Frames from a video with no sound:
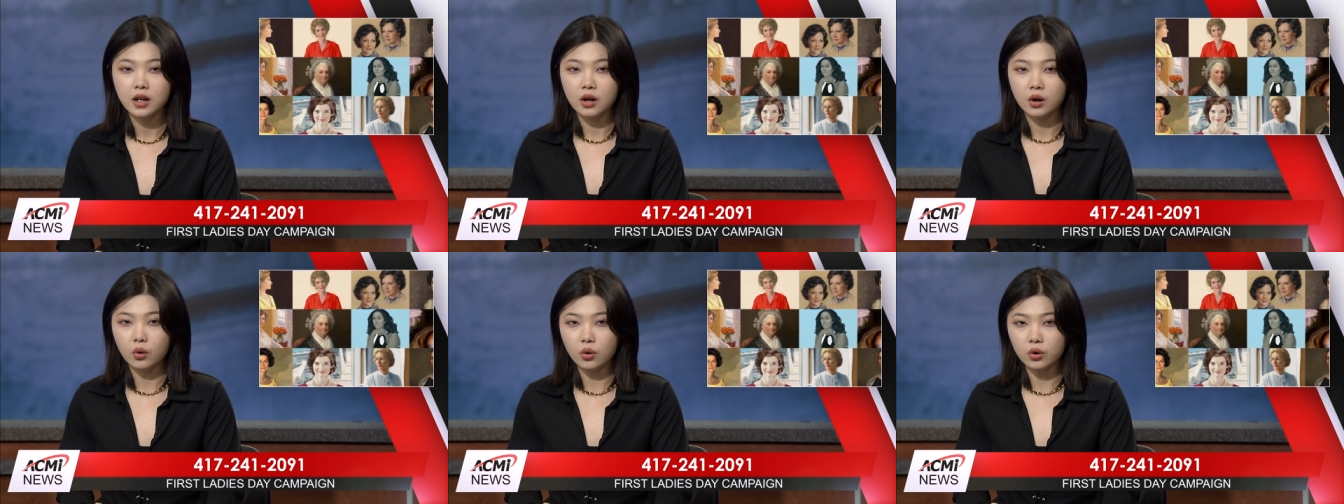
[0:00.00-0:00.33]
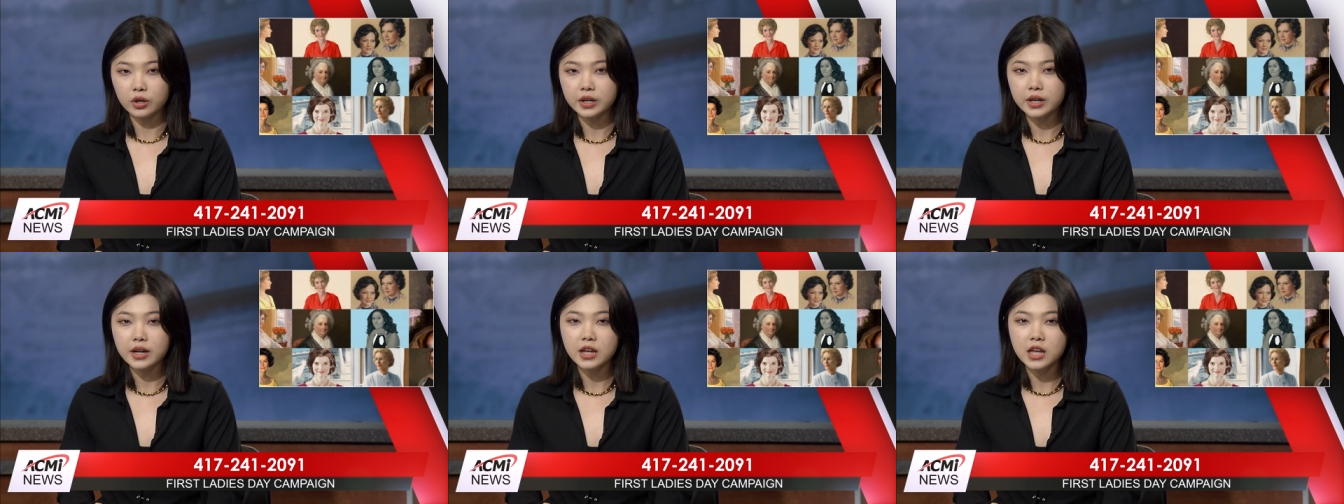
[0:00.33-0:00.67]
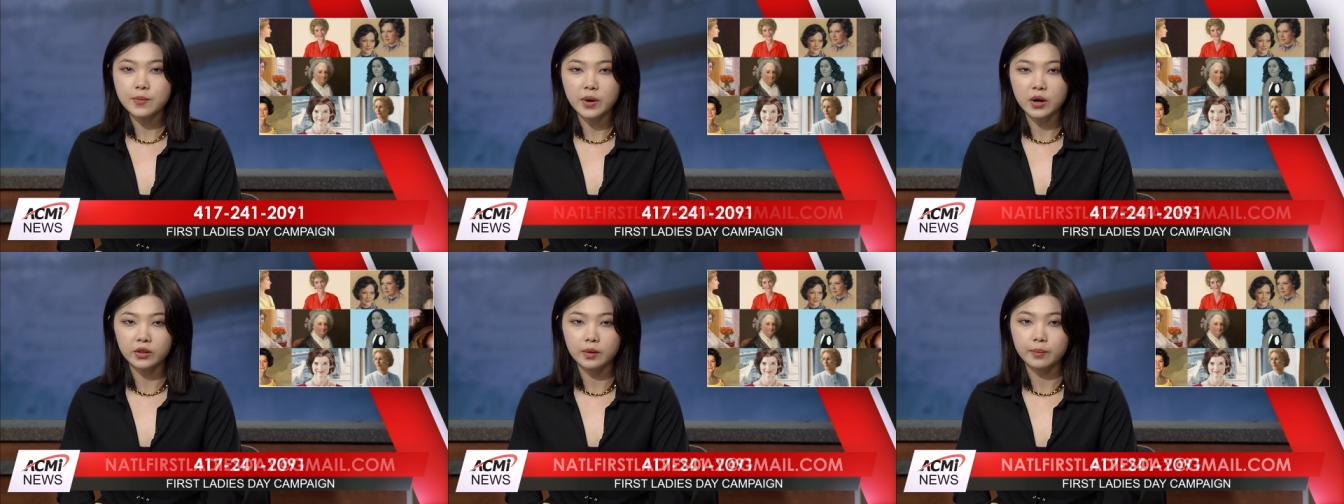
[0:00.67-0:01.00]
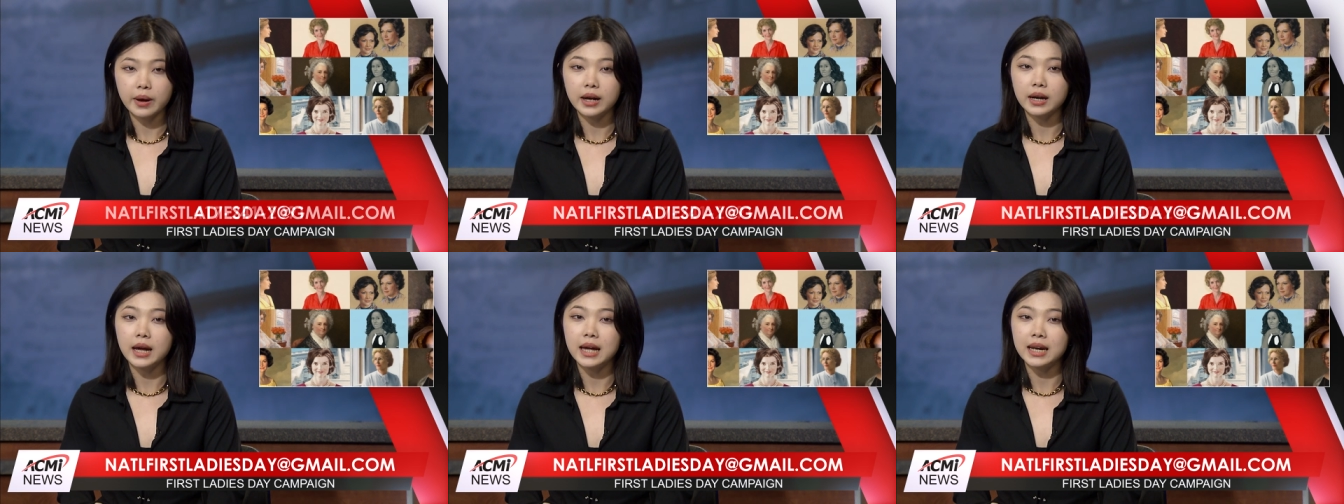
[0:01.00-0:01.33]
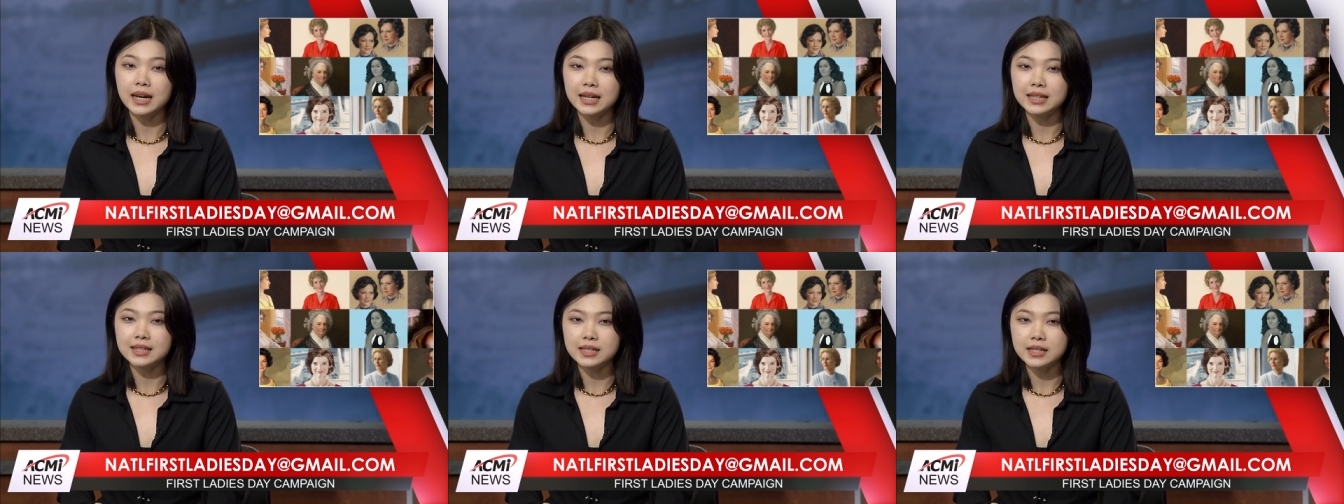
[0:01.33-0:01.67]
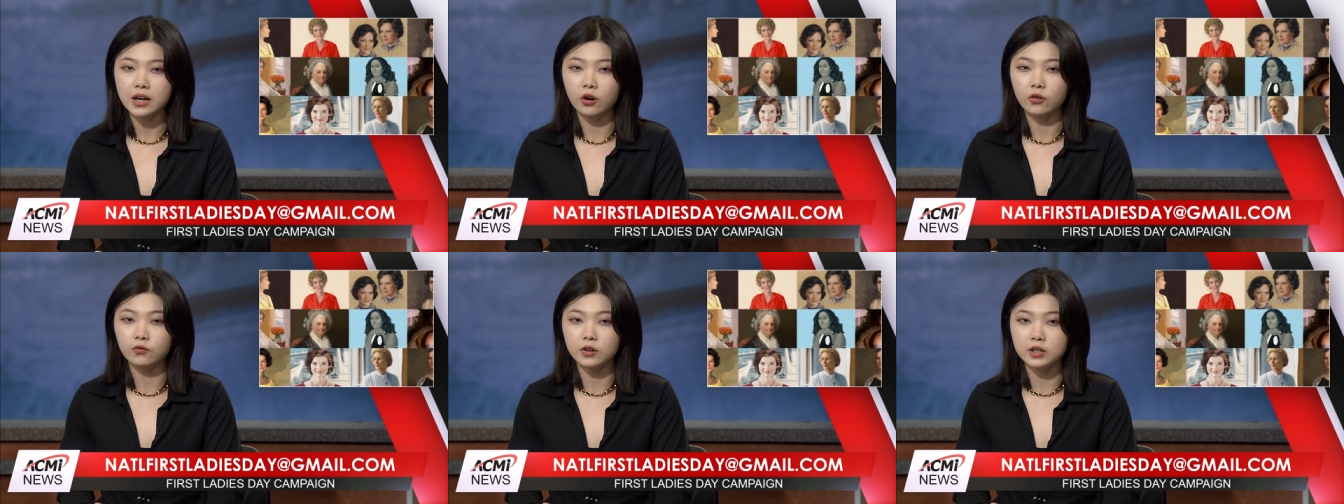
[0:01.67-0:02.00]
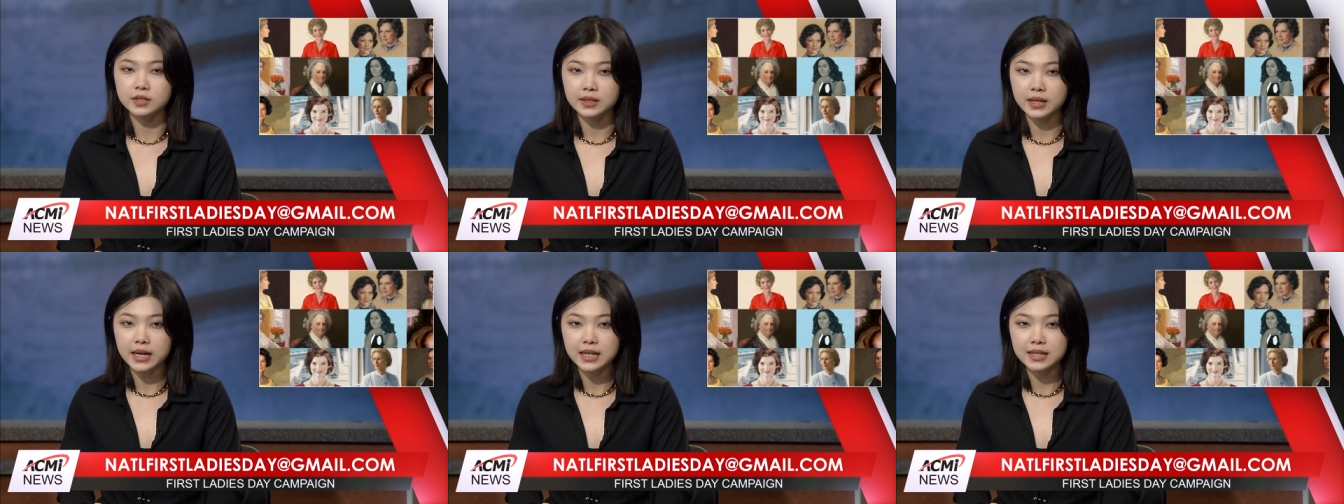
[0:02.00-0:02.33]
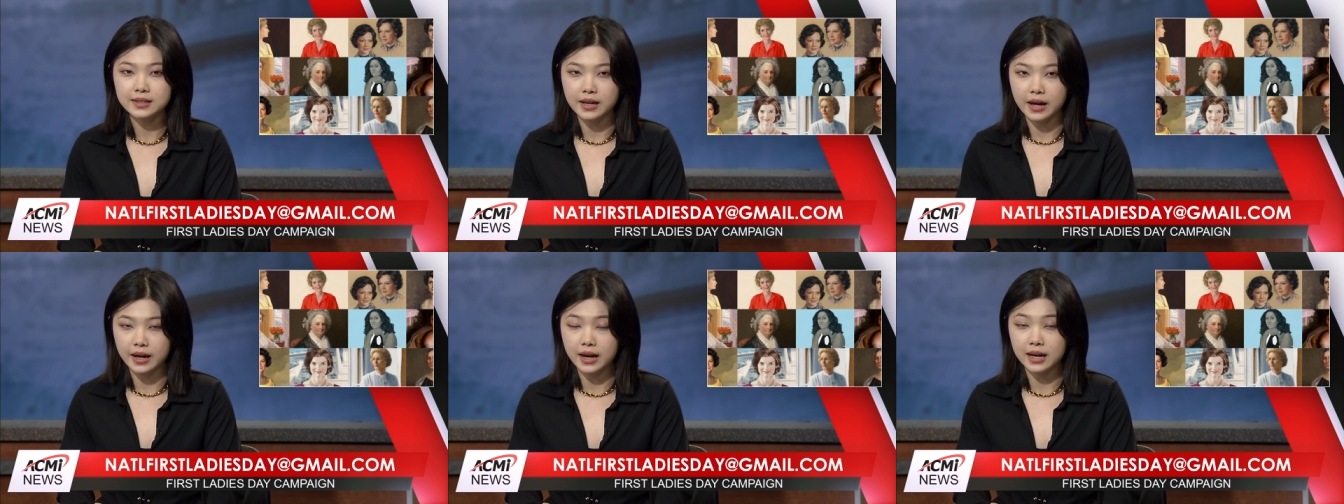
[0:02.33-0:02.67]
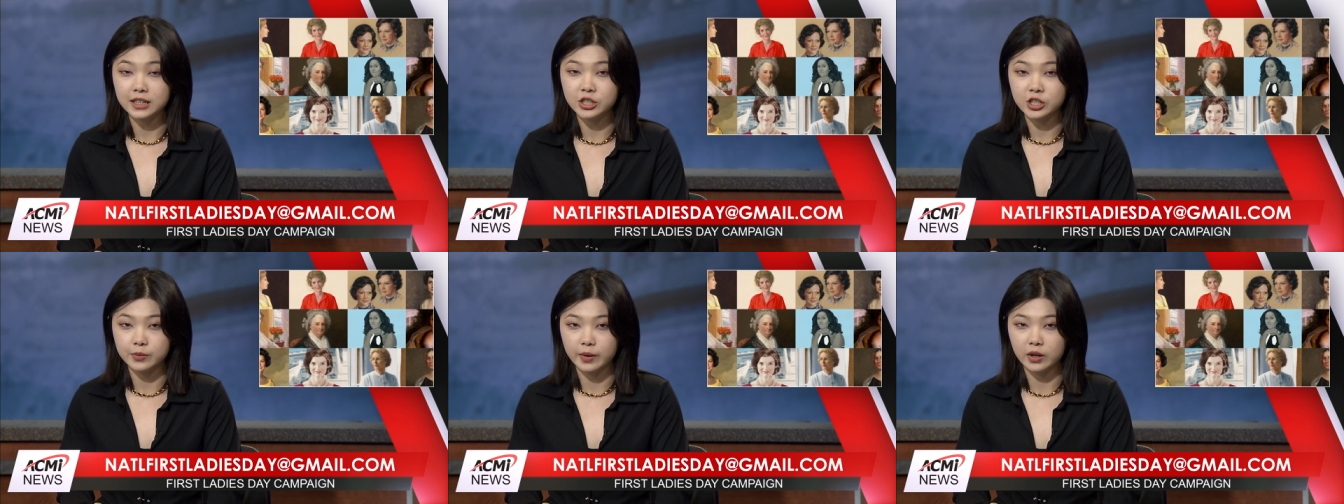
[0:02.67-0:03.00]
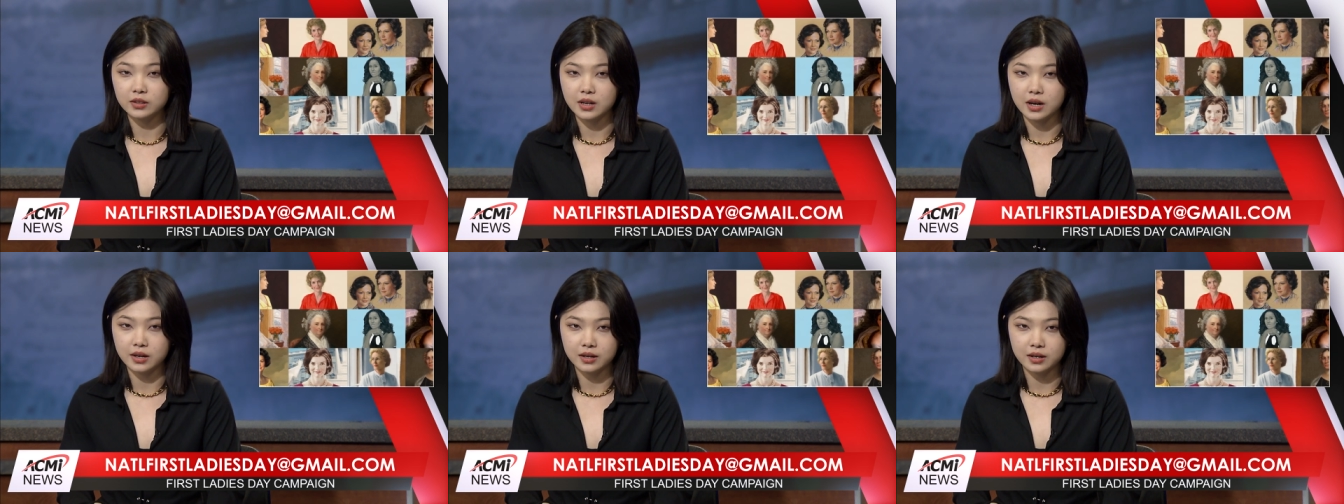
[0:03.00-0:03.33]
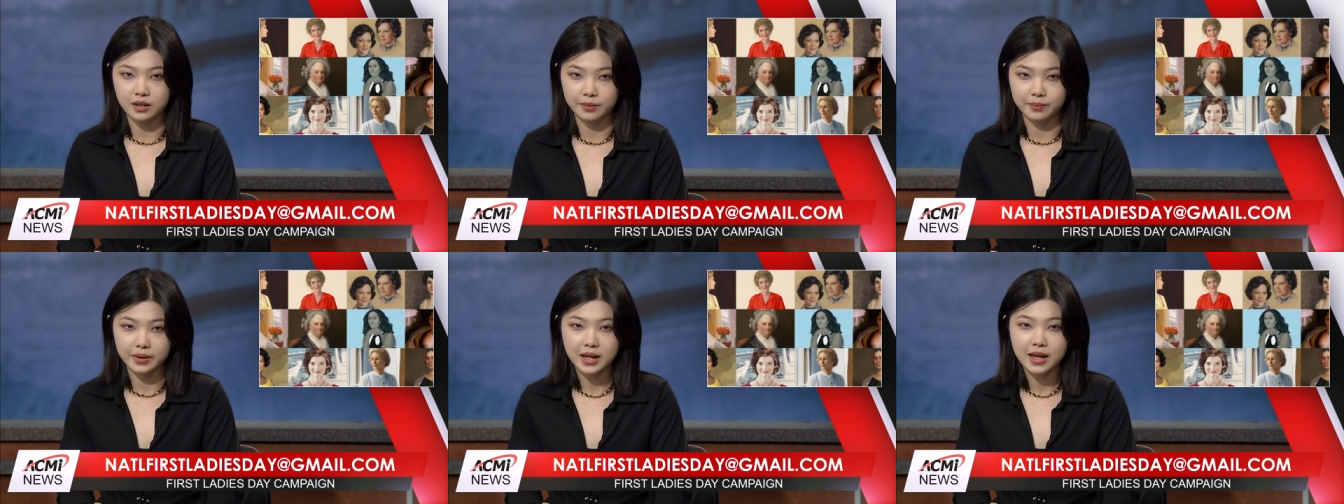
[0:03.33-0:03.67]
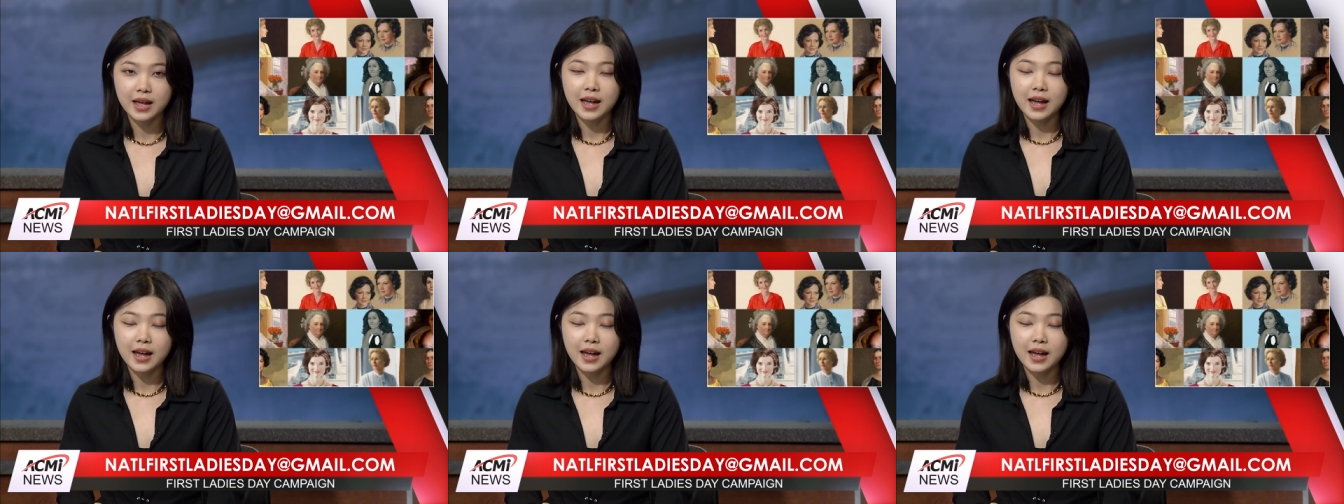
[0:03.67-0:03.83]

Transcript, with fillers: or email them at natlfirstladiesday at gmail.com.